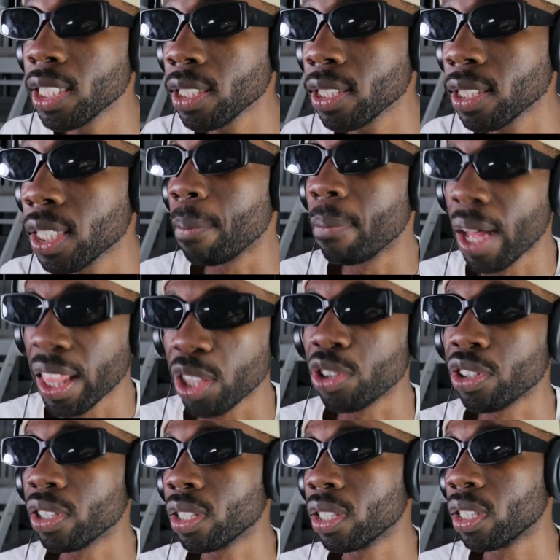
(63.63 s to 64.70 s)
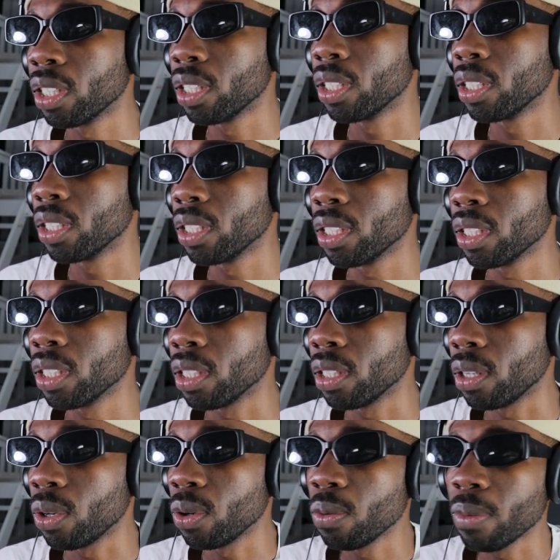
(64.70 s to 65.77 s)
this. A mother.
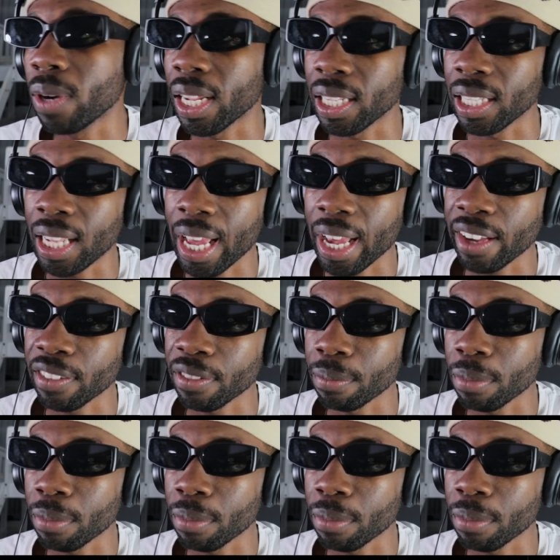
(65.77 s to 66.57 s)
Oh my life,